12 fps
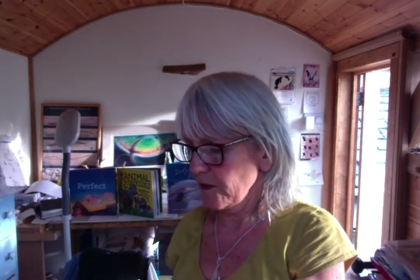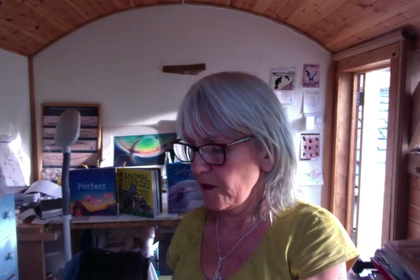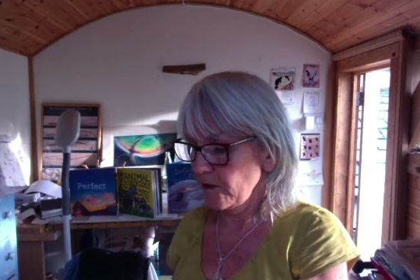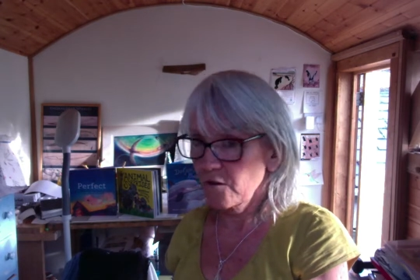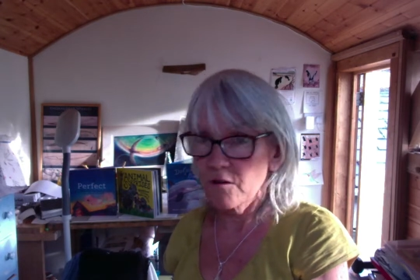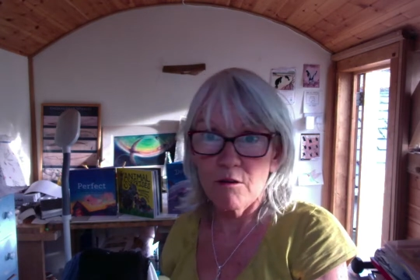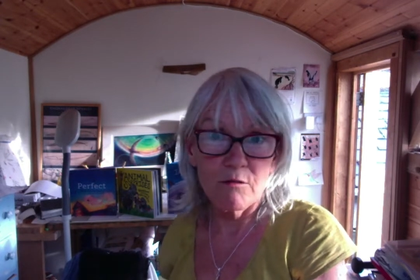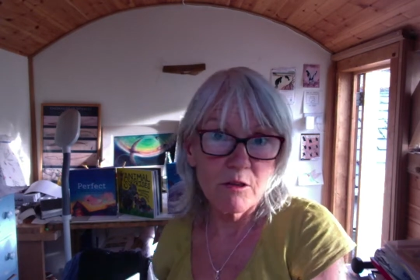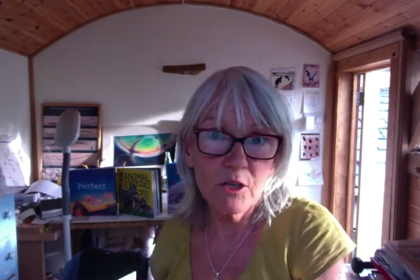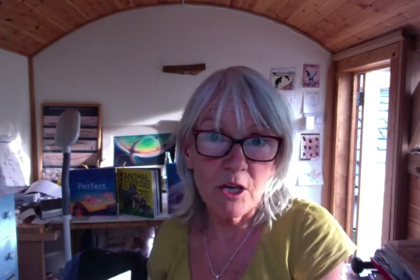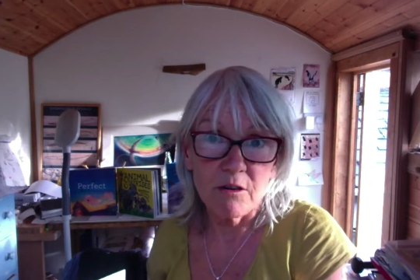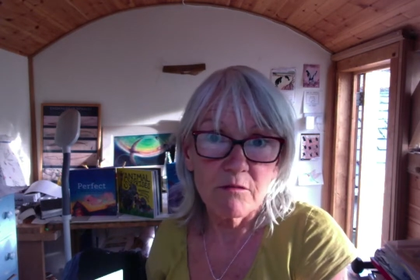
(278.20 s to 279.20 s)
So,
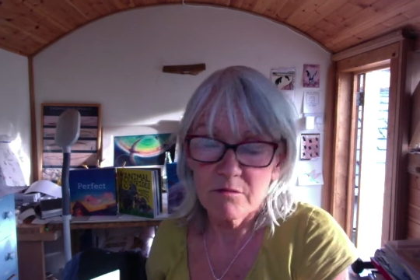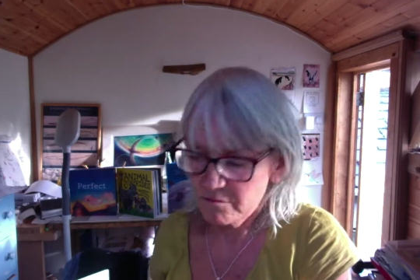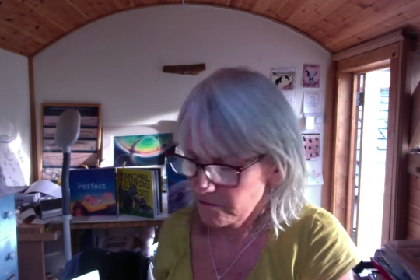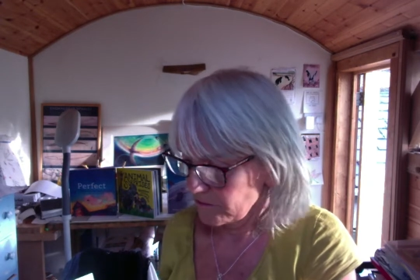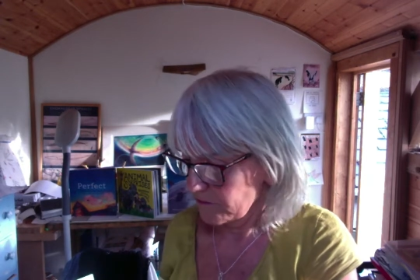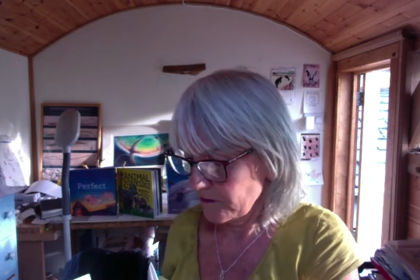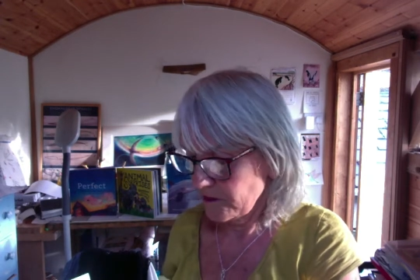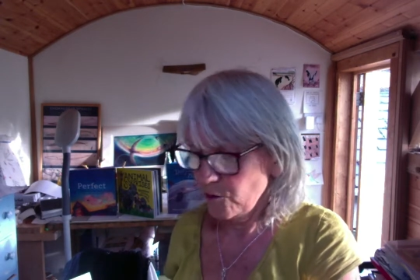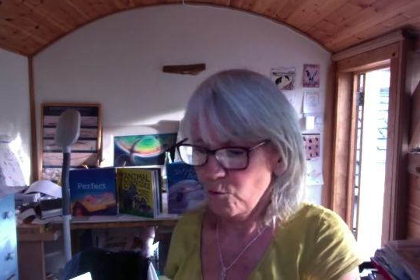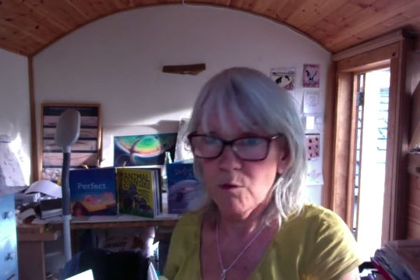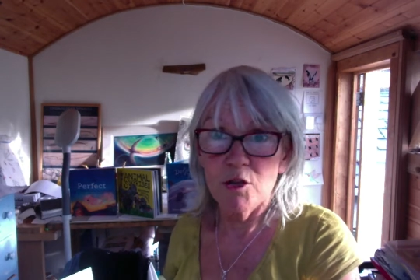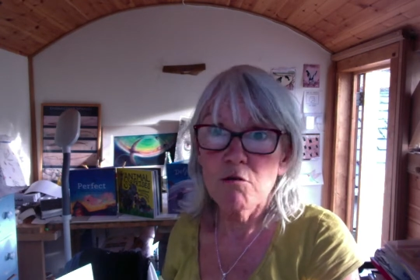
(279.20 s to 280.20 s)

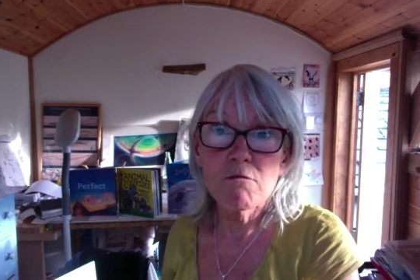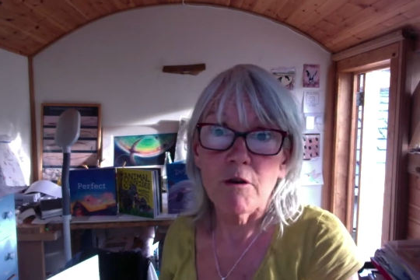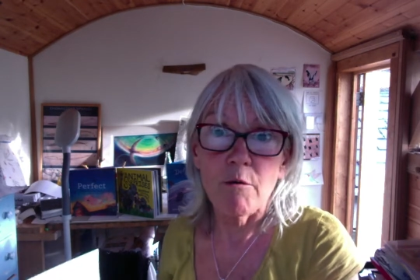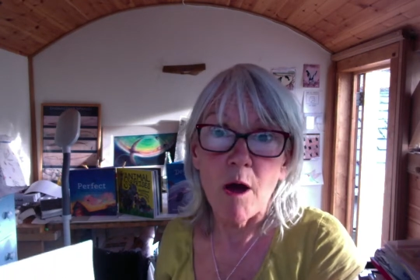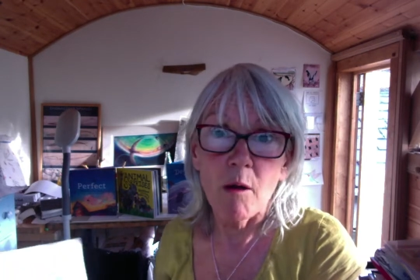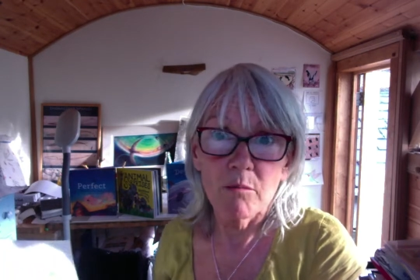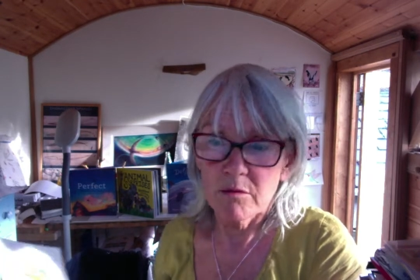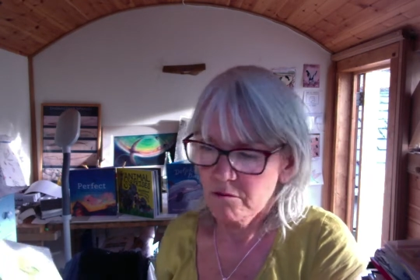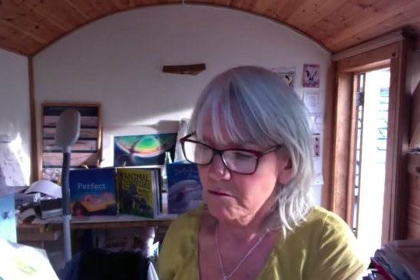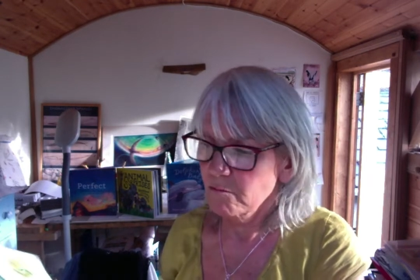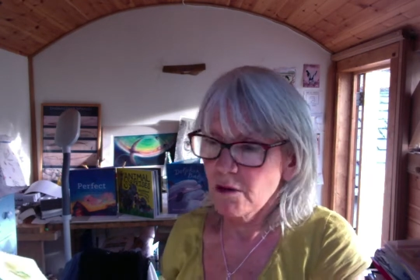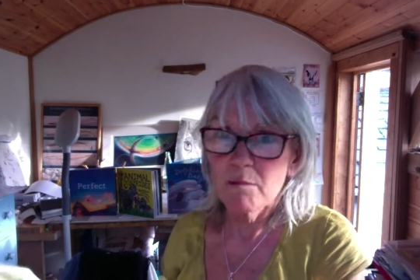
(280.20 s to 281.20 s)
when you grow up,
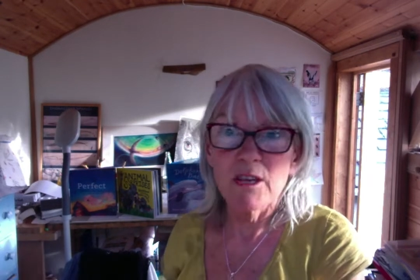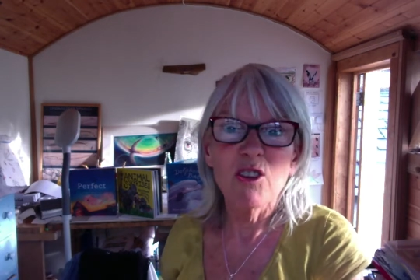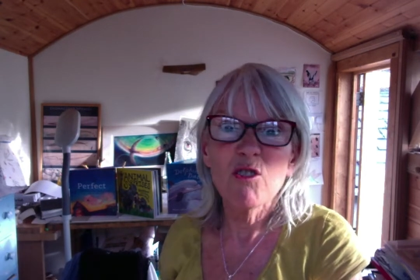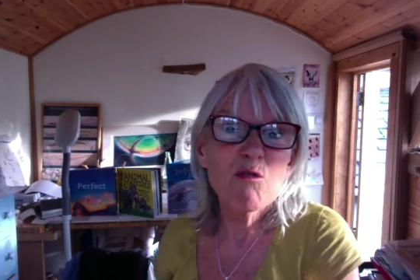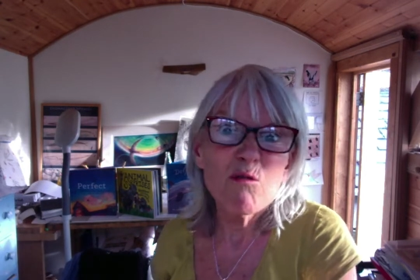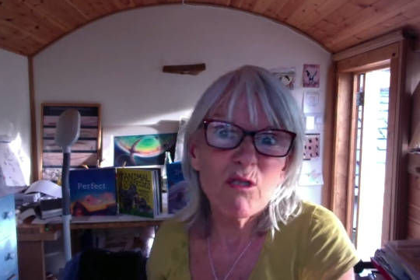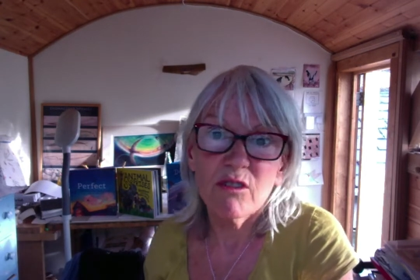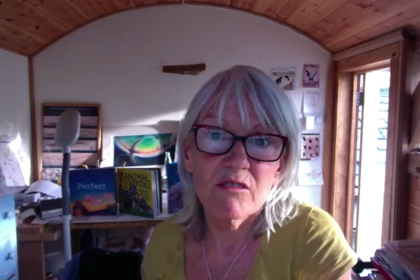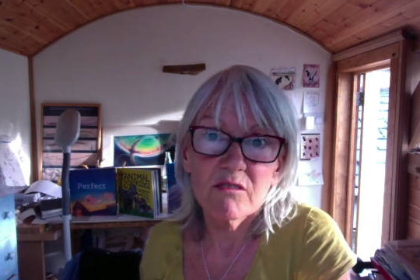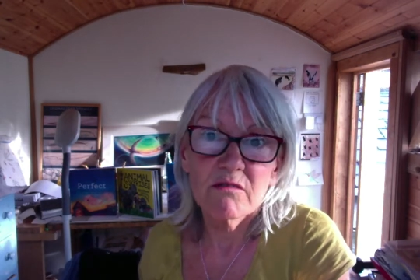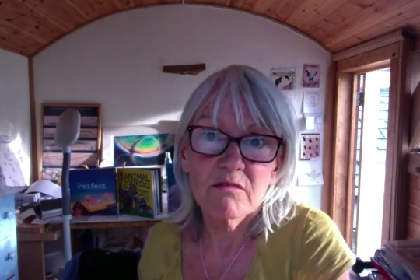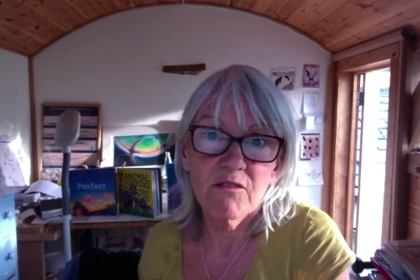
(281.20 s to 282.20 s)
maybe you could
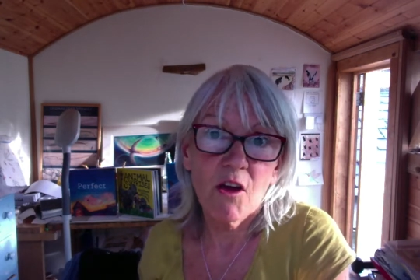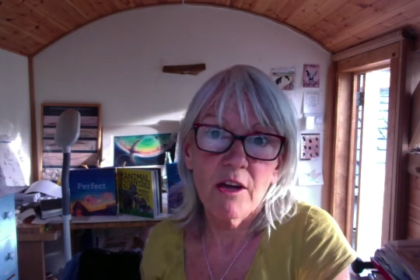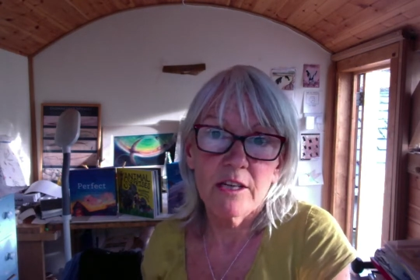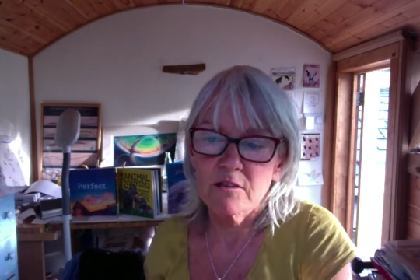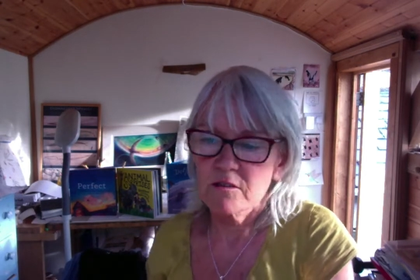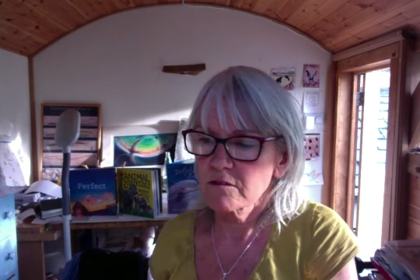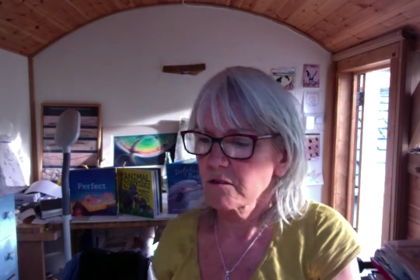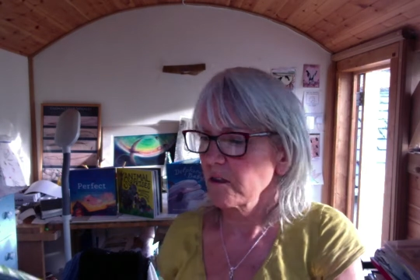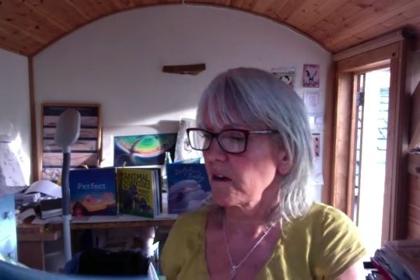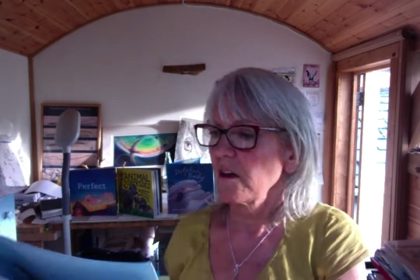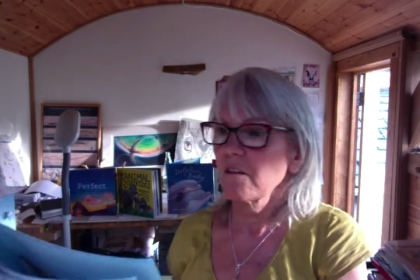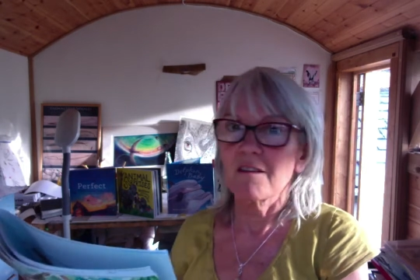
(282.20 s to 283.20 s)
find
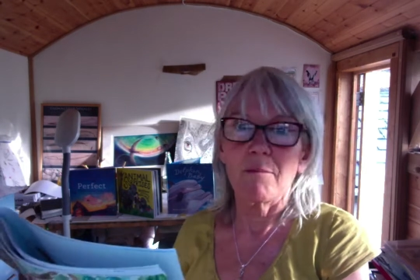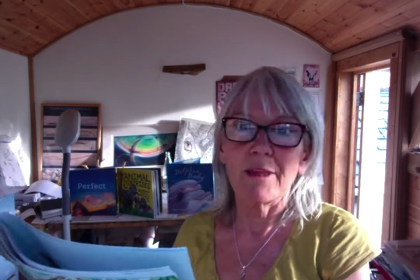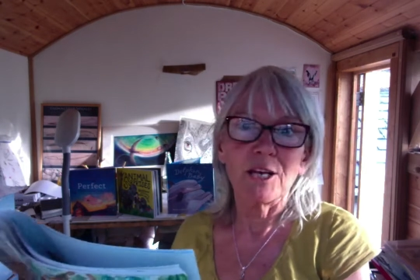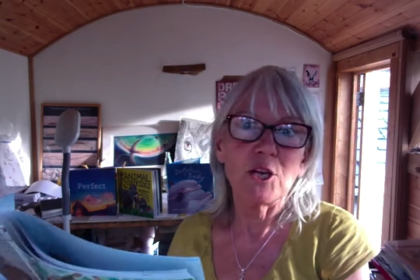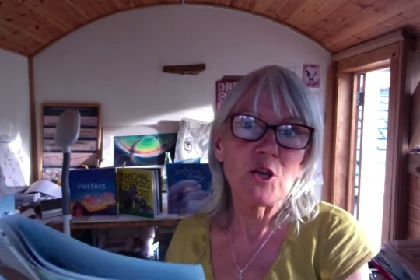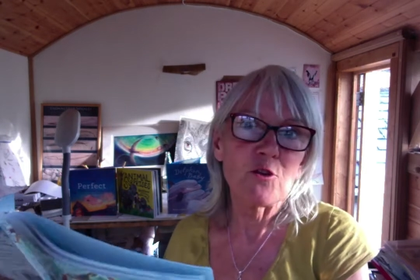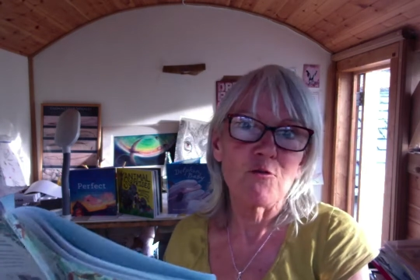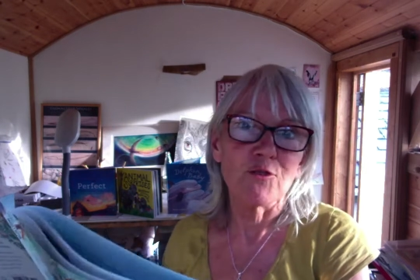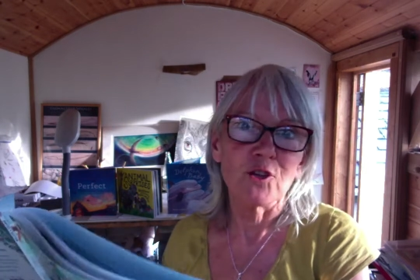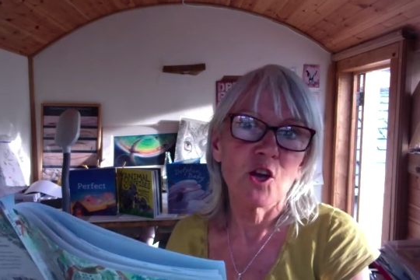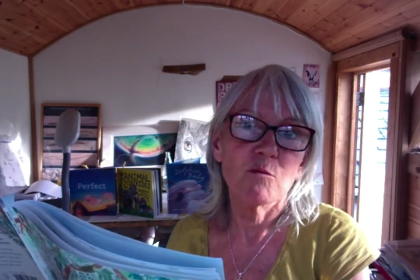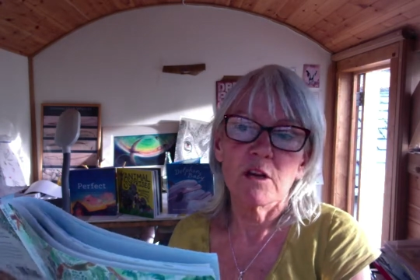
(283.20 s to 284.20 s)
something new that
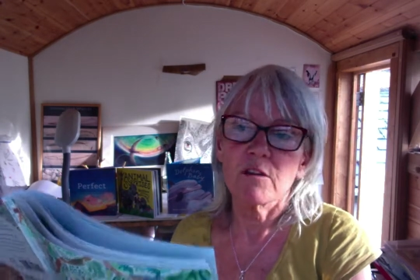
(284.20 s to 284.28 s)
nobody's